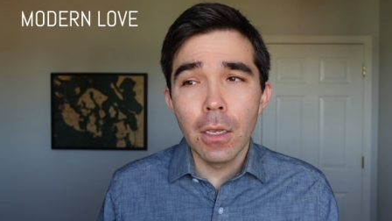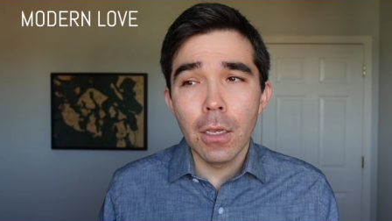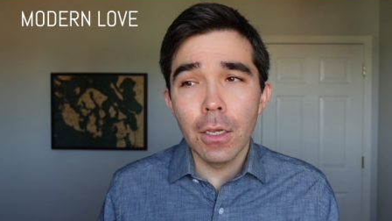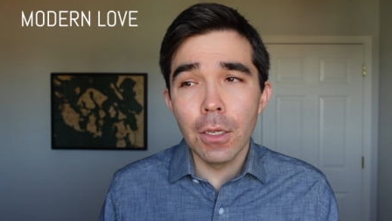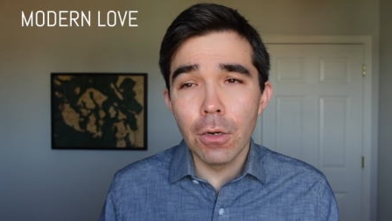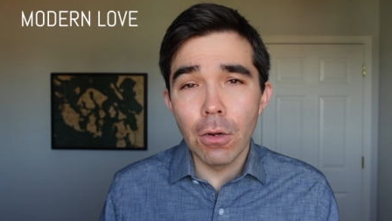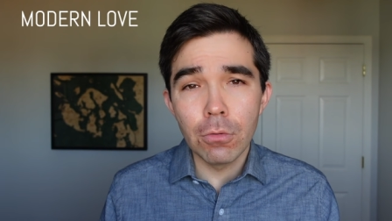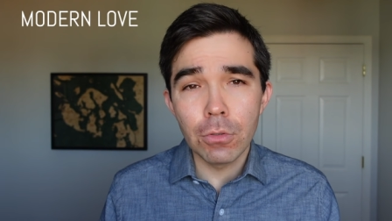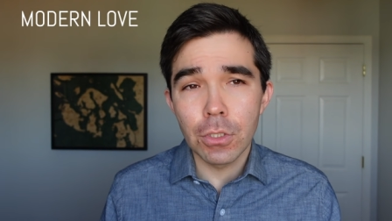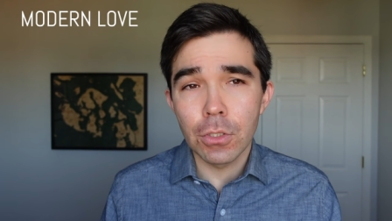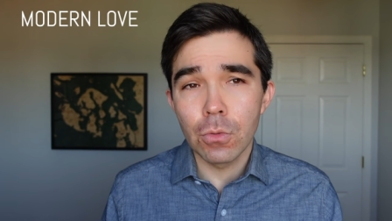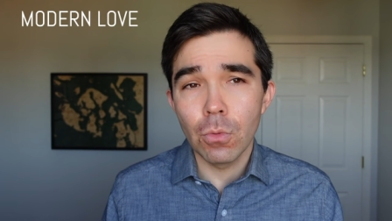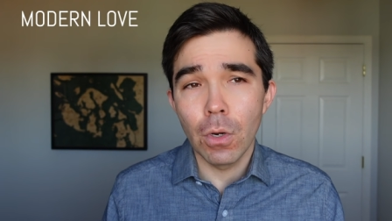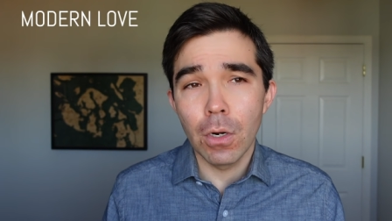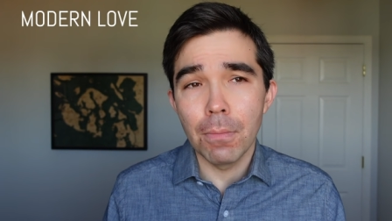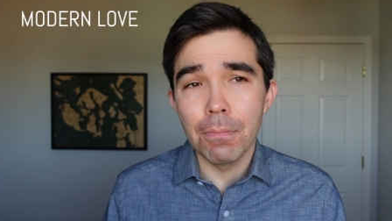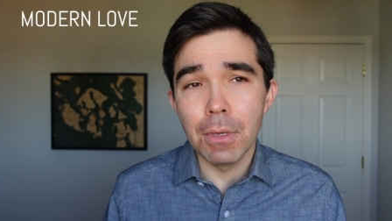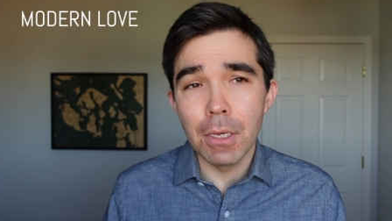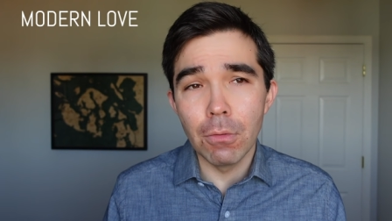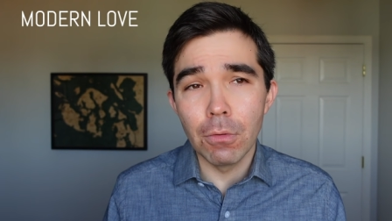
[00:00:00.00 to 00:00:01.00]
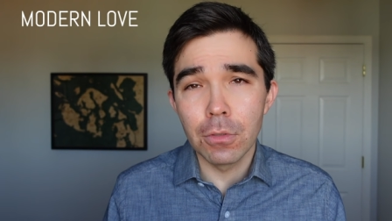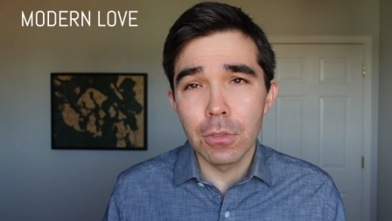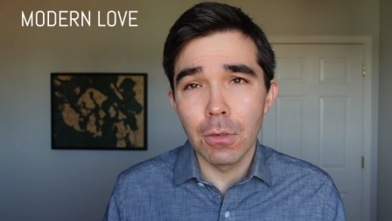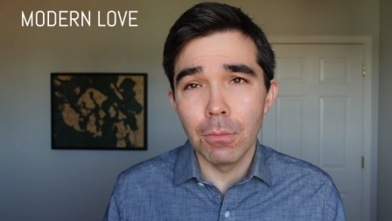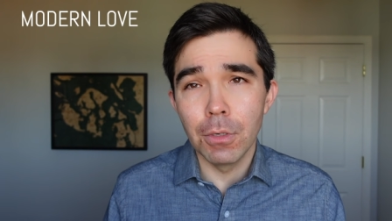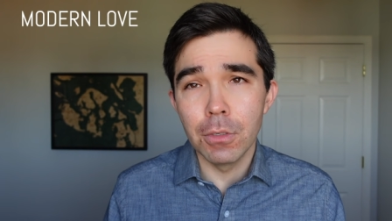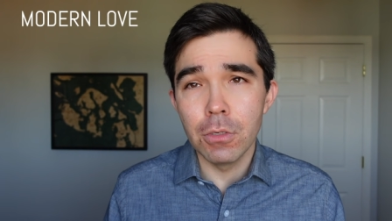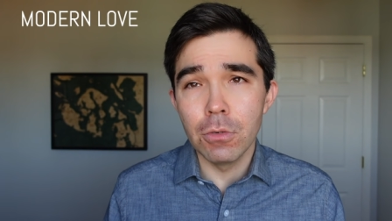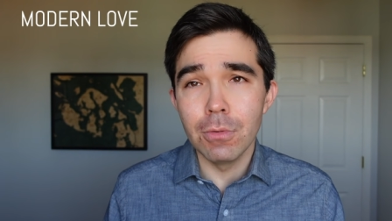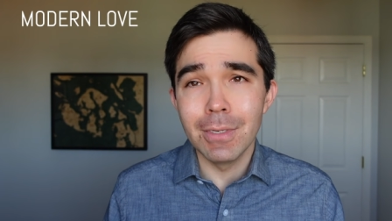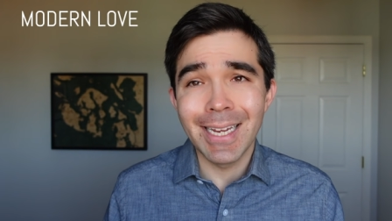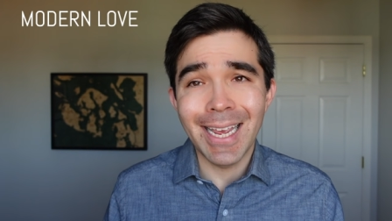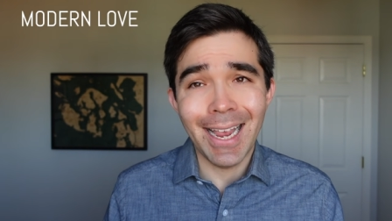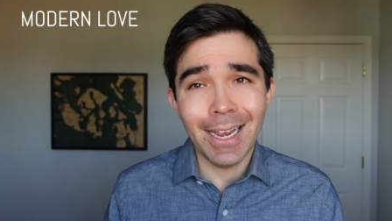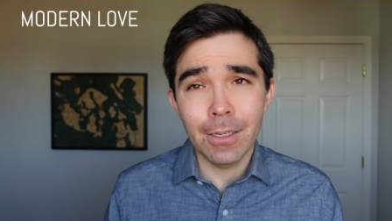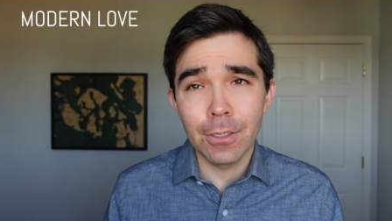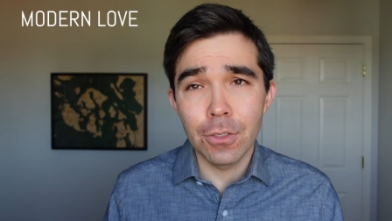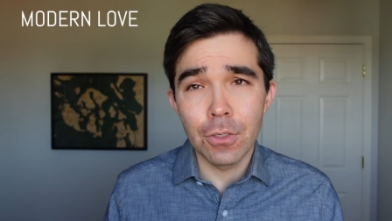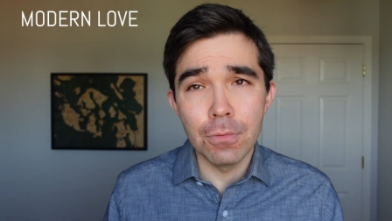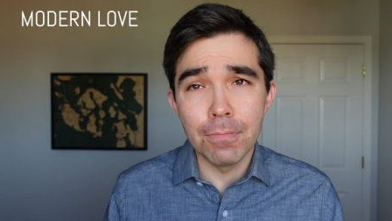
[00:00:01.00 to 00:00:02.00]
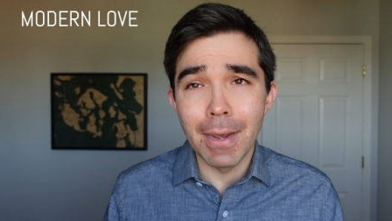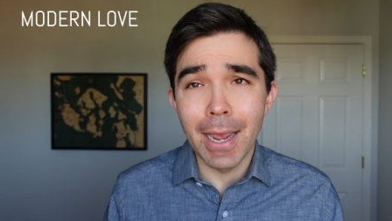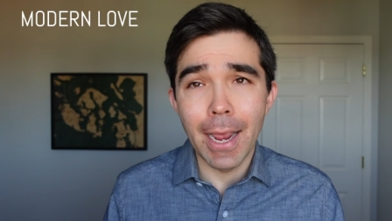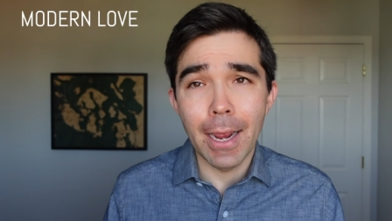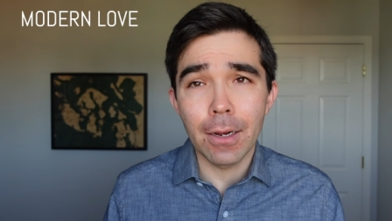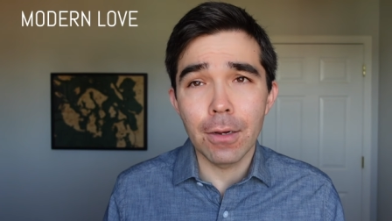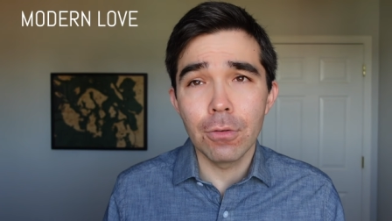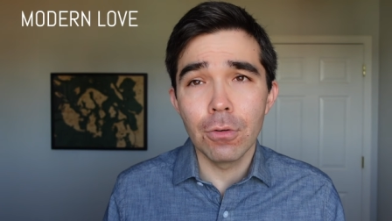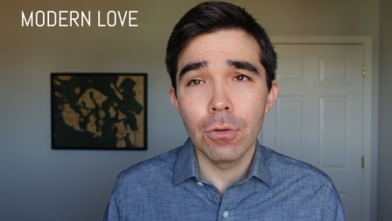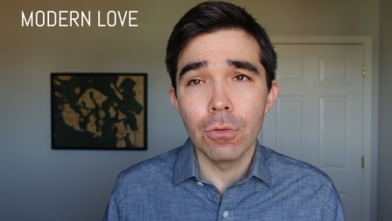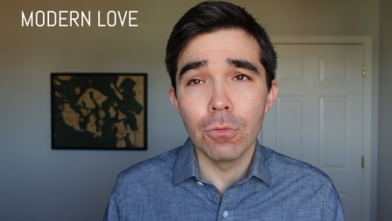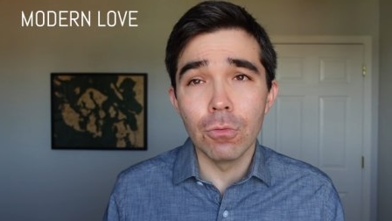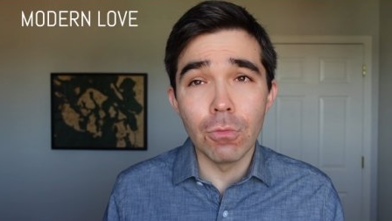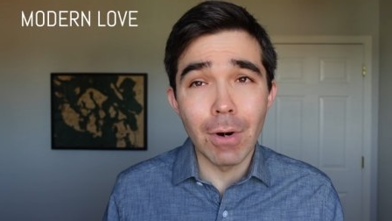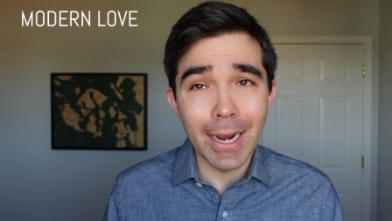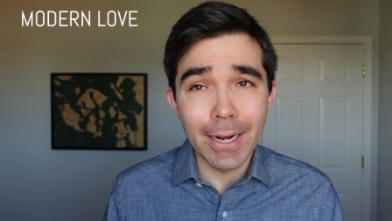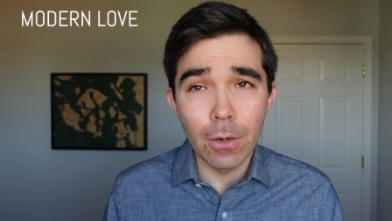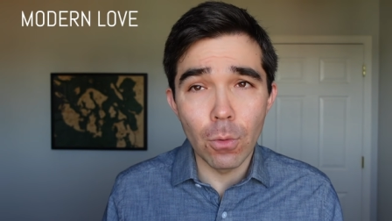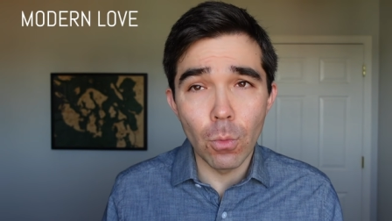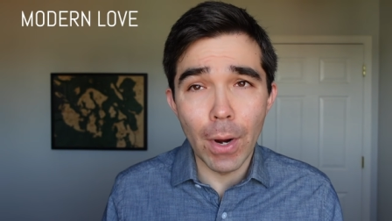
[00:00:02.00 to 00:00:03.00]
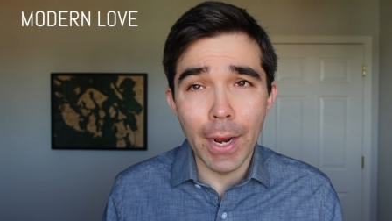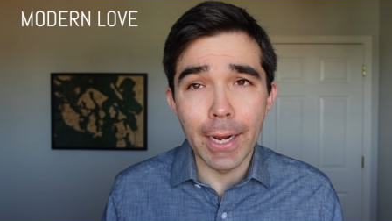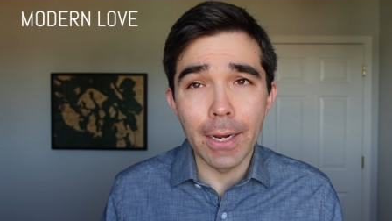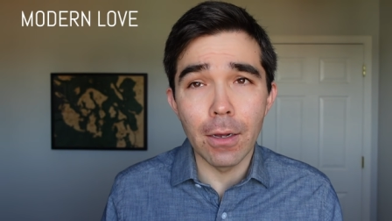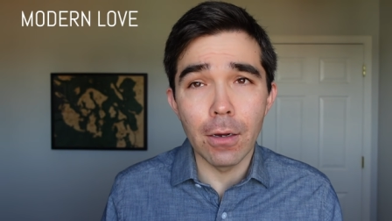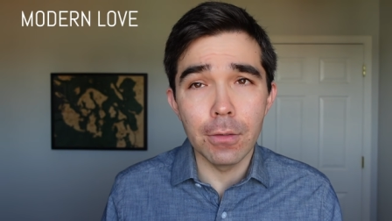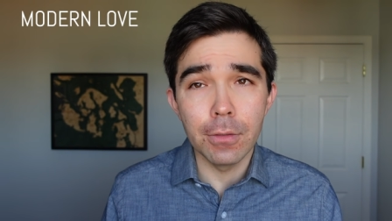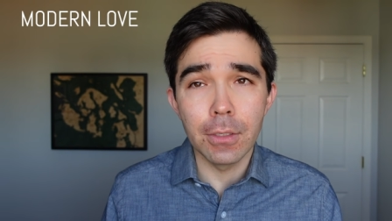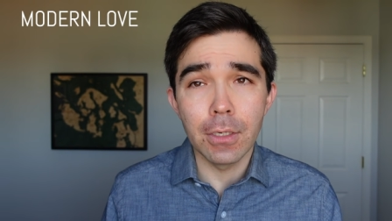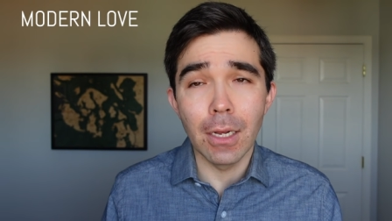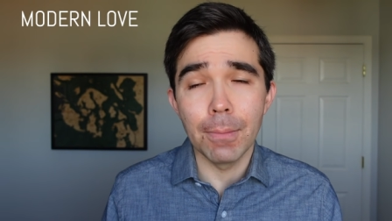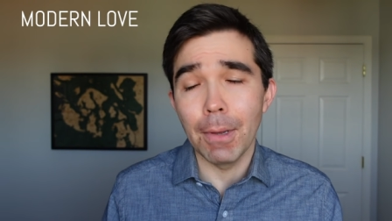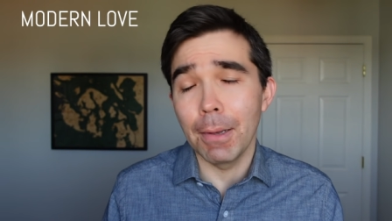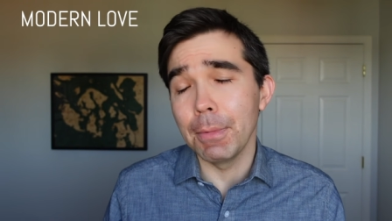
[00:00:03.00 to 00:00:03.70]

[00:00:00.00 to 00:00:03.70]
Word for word: You don't just want to be with someone who texts you back right away all the time.